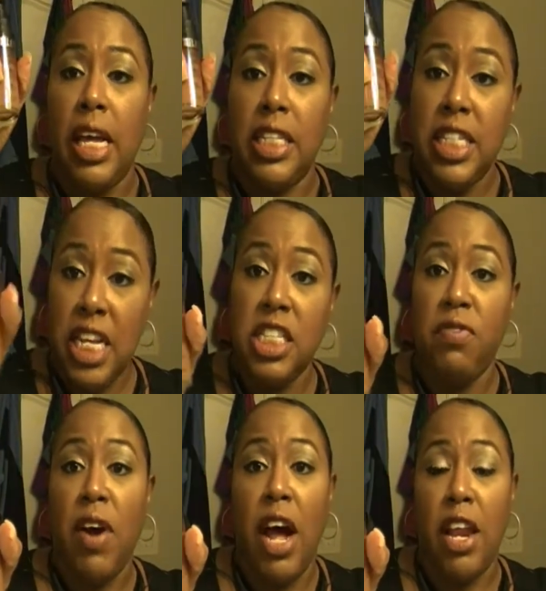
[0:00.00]

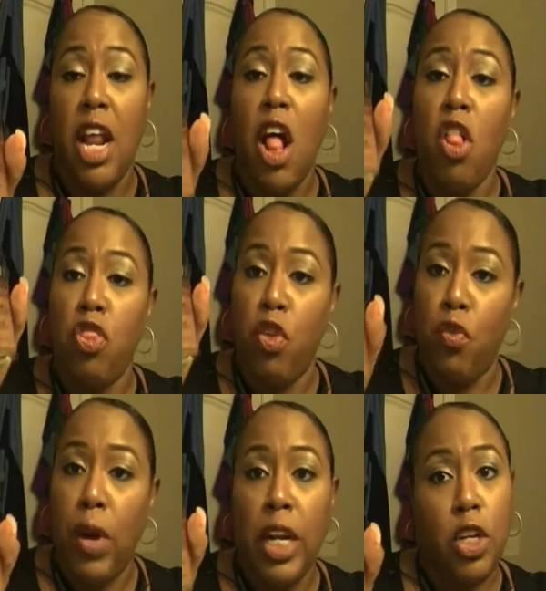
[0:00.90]
intensified the
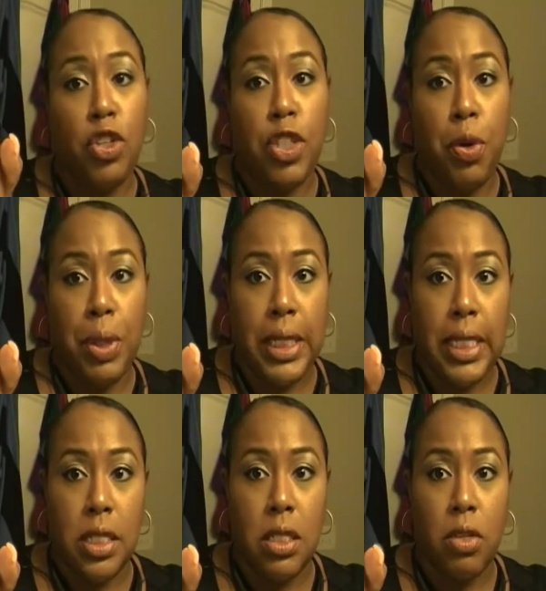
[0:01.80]
red undertone in
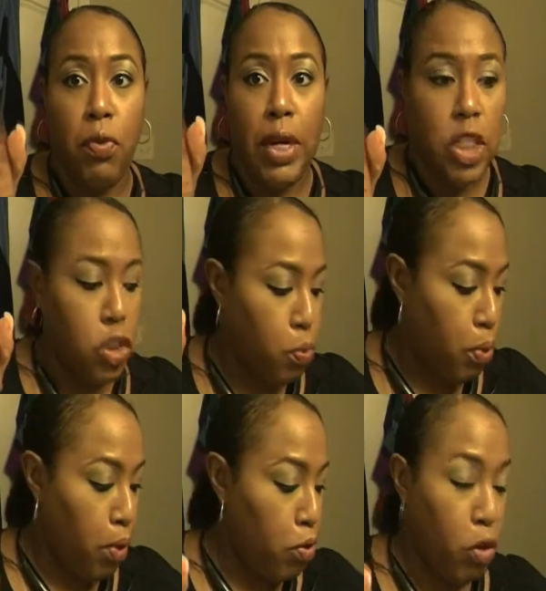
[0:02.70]
this, the
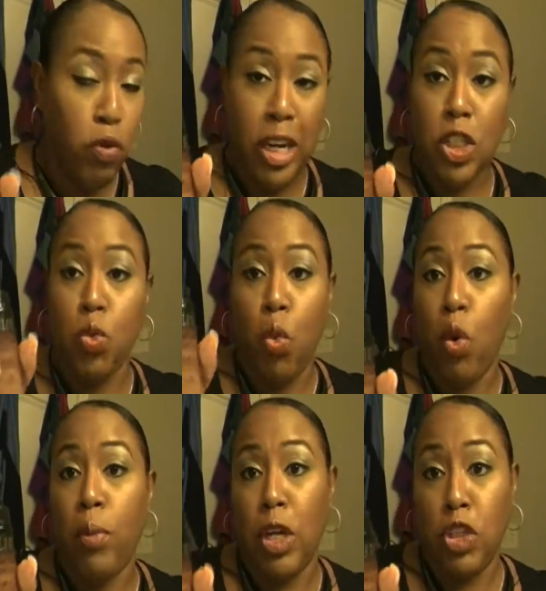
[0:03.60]
reddish warm